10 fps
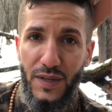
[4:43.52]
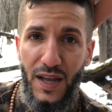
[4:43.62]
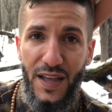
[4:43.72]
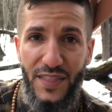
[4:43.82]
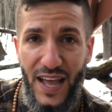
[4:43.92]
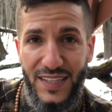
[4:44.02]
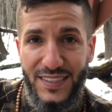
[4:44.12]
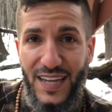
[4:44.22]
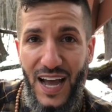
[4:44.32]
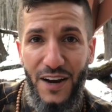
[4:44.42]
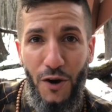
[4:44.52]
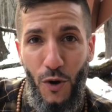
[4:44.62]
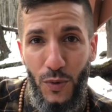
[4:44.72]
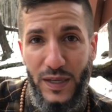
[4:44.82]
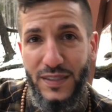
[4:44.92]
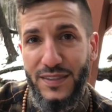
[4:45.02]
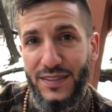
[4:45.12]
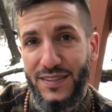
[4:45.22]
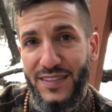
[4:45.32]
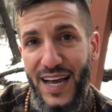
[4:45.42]
And that's not
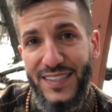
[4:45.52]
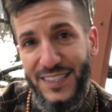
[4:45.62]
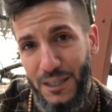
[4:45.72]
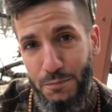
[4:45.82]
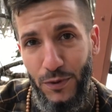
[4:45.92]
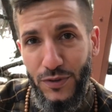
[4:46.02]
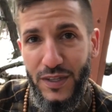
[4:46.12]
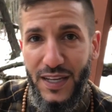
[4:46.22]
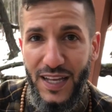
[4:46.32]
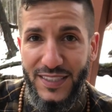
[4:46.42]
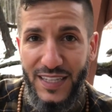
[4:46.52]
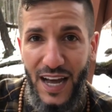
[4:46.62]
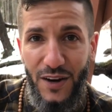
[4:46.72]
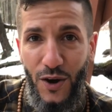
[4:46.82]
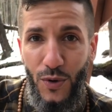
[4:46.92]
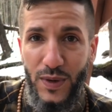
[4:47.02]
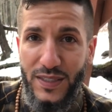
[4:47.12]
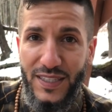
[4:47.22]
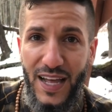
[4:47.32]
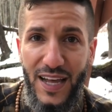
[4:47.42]
always that simple. It's not
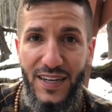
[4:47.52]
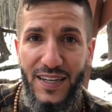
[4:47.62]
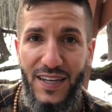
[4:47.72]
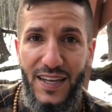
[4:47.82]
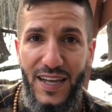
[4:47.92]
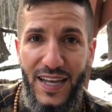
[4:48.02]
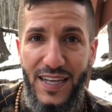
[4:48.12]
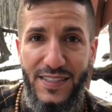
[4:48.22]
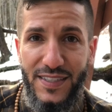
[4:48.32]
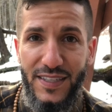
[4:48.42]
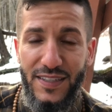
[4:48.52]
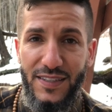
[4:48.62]
always that easy.